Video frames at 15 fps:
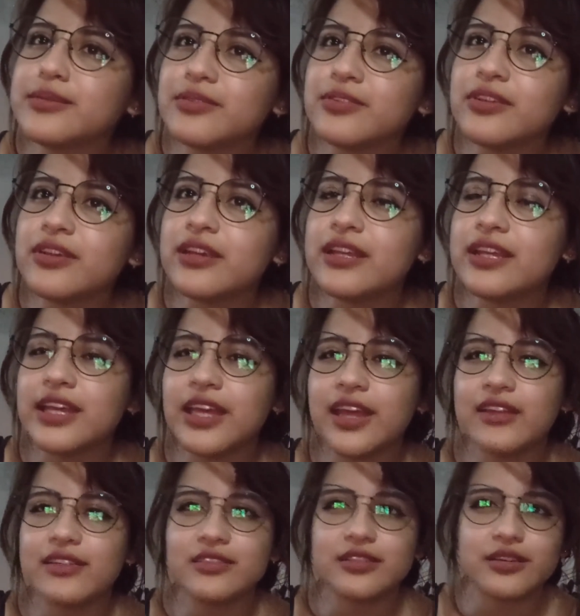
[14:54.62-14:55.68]
lipstick and I
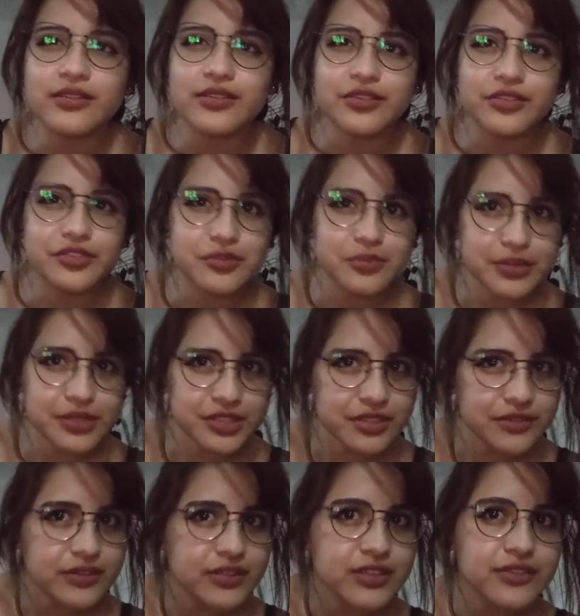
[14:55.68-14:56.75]
can't tell there's much
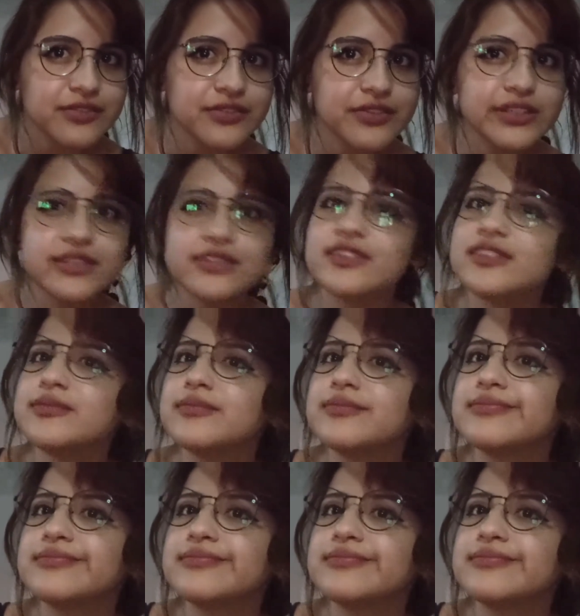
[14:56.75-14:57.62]
of a difference